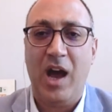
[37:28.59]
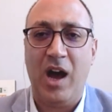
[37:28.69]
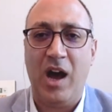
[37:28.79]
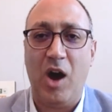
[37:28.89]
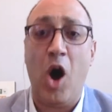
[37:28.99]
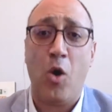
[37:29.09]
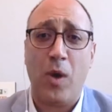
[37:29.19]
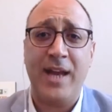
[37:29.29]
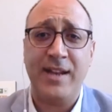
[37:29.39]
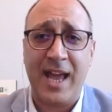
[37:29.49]

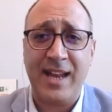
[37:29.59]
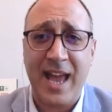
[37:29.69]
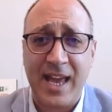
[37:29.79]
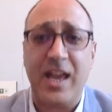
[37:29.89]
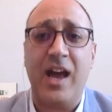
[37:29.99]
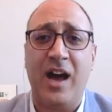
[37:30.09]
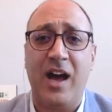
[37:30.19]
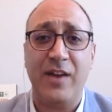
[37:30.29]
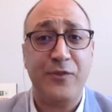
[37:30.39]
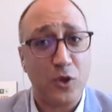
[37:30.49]
And hey,
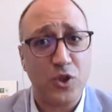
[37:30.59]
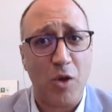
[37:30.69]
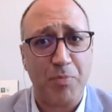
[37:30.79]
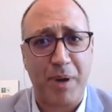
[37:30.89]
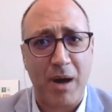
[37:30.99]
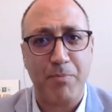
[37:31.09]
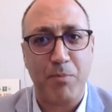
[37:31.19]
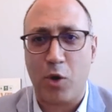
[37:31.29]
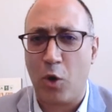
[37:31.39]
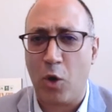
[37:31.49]
if you don't pump
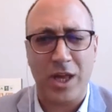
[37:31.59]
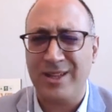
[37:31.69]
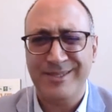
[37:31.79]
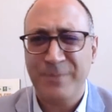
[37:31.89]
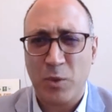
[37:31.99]
more oil,